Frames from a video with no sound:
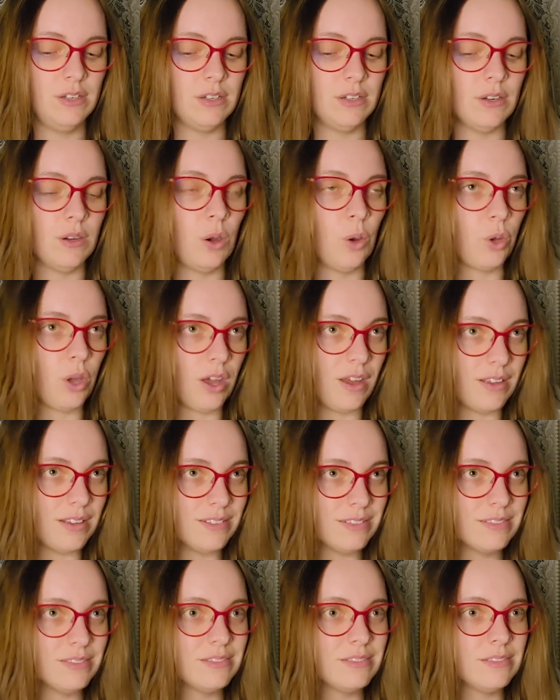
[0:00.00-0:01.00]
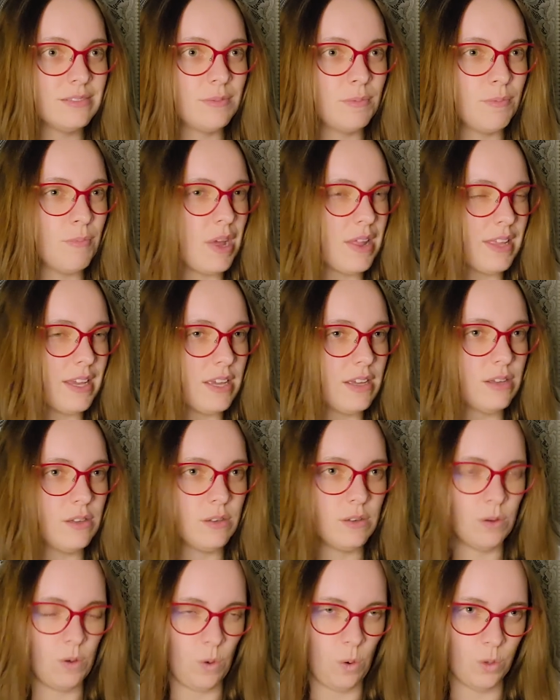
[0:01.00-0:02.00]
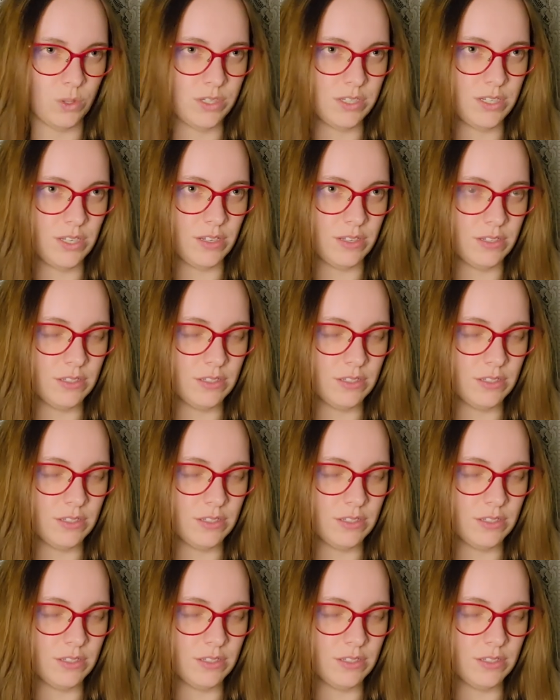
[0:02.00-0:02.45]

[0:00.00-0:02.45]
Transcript: Okay. Meli, hold still.